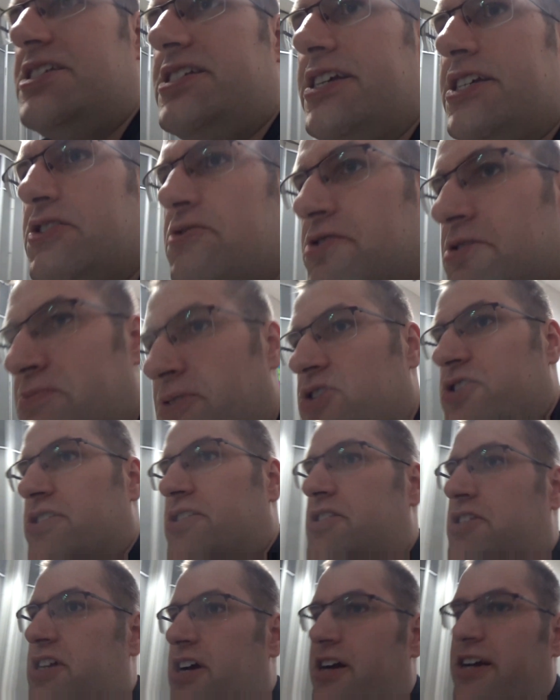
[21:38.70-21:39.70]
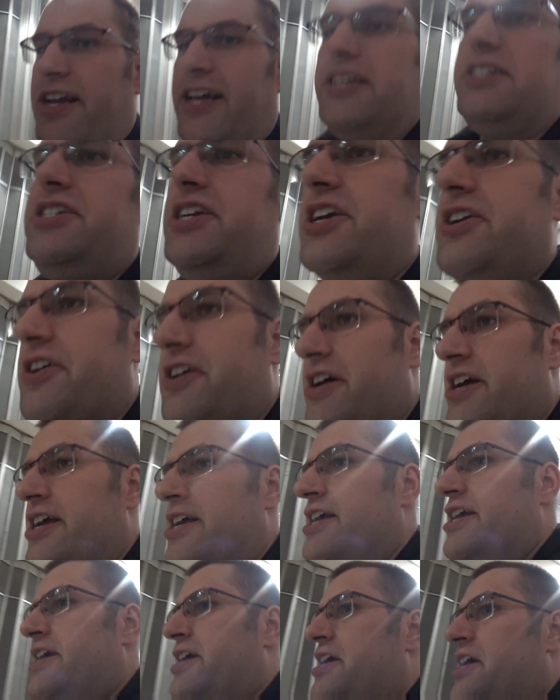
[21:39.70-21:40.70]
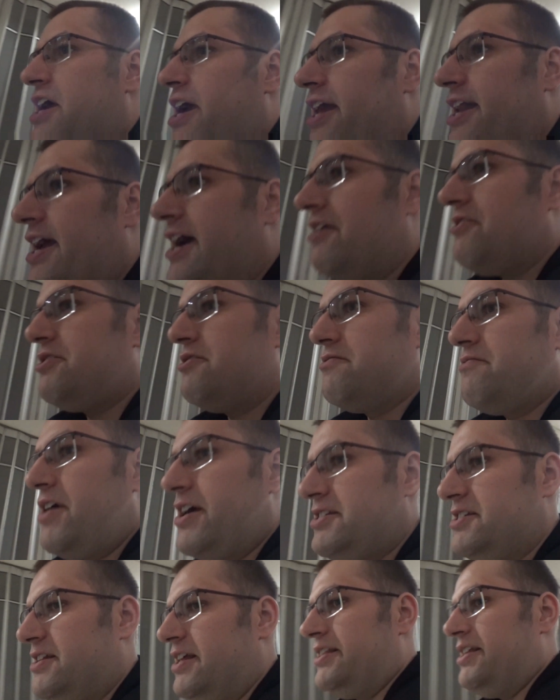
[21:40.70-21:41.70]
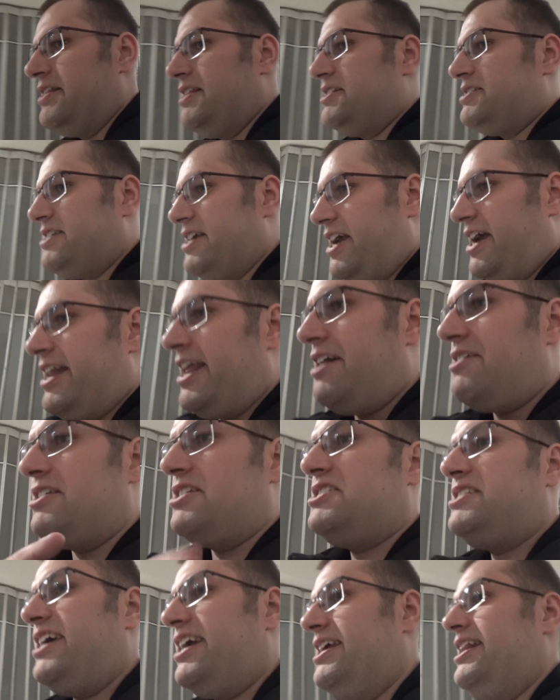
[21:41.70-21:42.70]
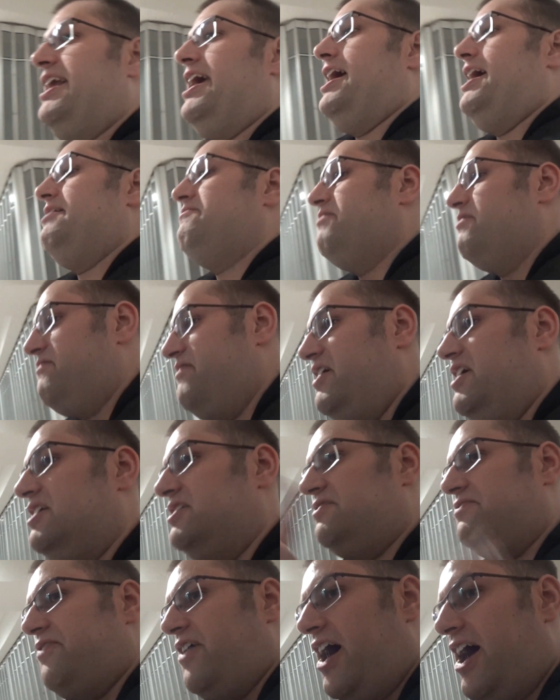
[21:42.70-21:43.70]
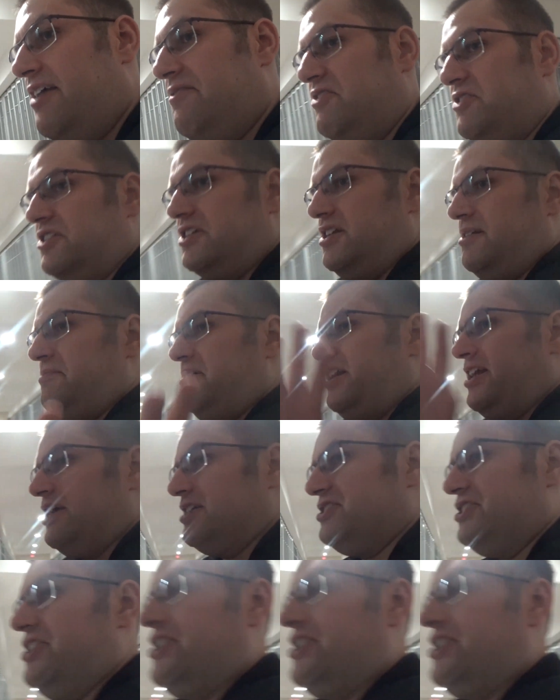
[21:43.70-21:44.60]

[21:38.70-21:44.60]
6 was supposed to start next year, and now the second half of Phase 5 is going to be next